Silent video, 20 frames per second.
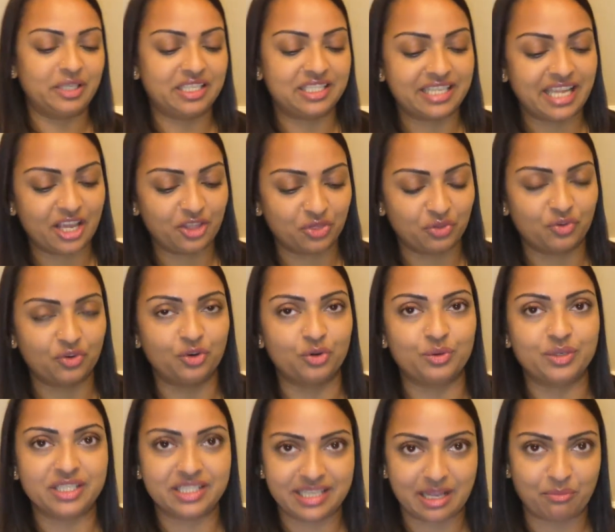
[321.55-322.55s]
Let's get
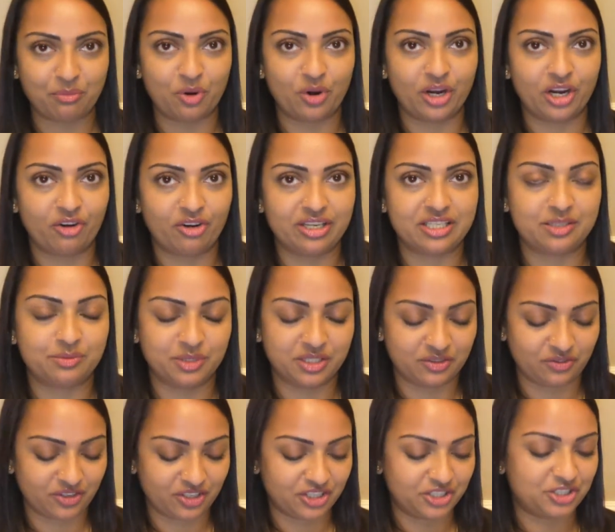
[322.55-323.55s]
through December and
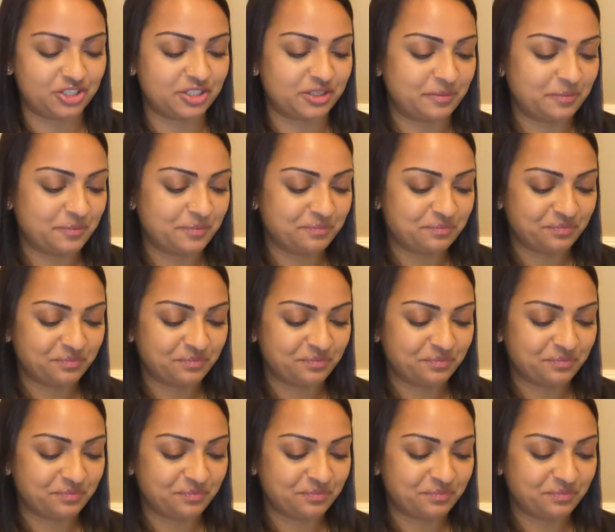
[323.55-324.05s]
Christmas first.